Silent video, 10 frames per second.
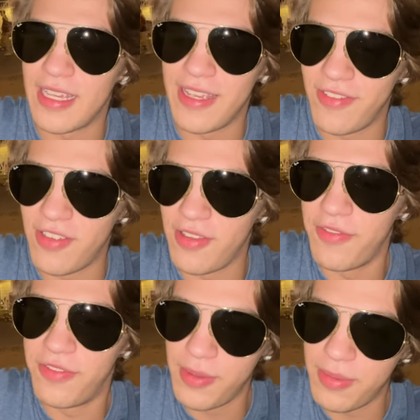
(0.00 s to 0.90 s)

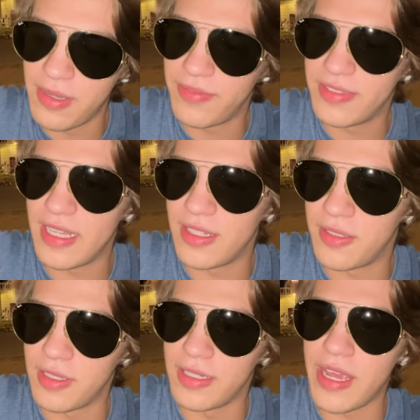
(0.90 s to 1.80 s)
If you would have said
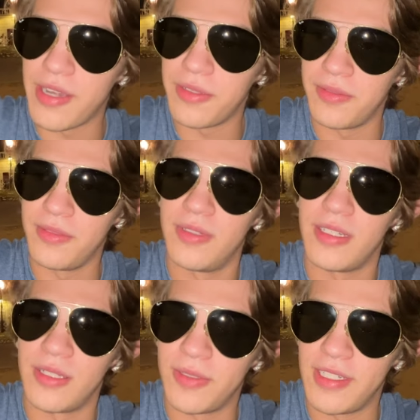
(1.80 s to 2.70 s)
to Daniel
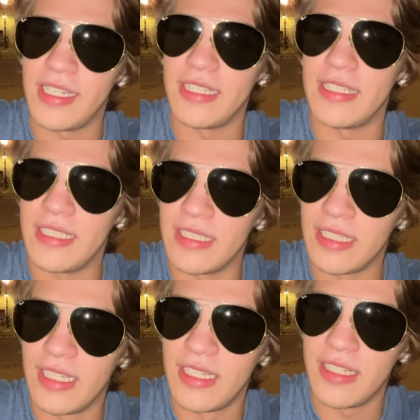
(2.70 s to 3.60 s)
in 2019
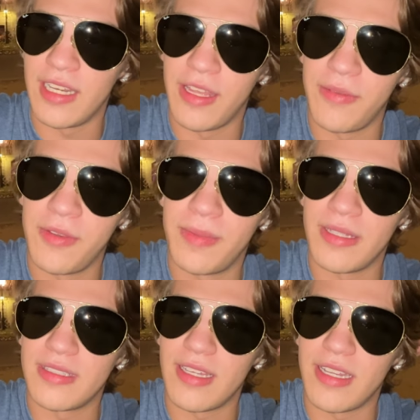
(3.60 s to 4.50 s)
that he would
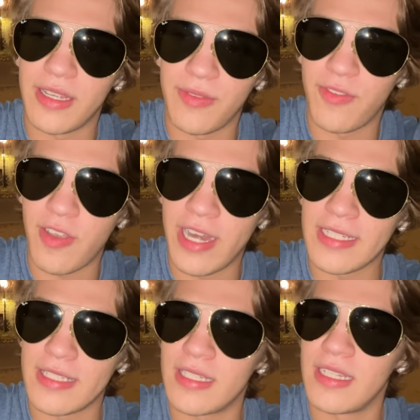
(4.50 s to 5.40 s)
be studying in
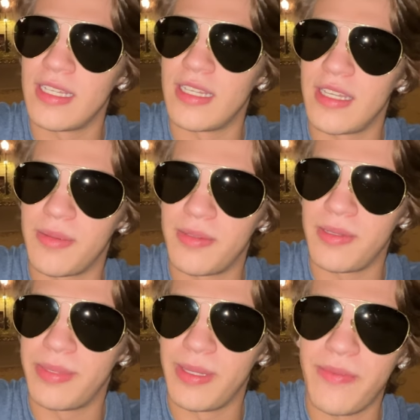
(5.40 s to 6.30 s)
France, he
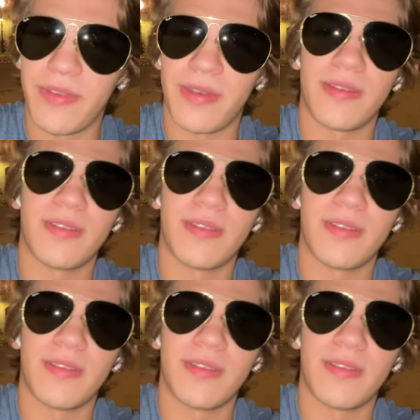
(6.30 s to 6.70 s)
wouldn't believe it.